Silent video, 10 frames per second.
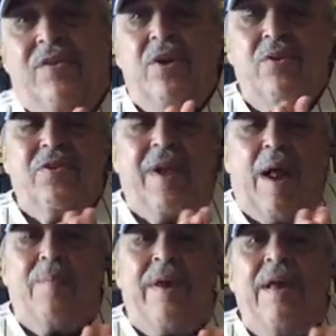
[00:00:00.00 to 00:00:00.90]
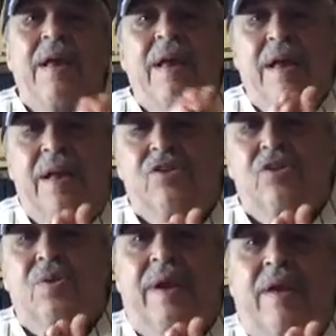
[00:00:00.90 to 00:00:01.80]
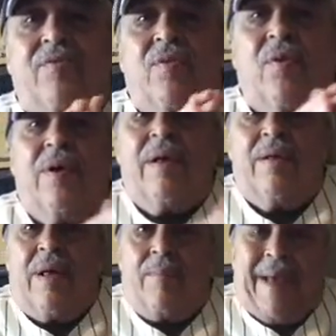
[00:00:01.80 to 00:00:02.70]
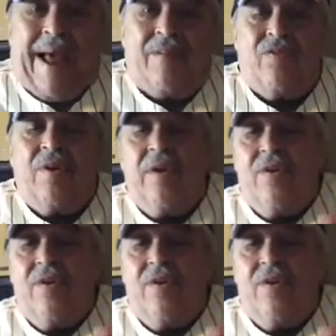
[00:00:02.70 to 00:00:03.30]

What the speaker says: It goes on how many hits you get for at bats.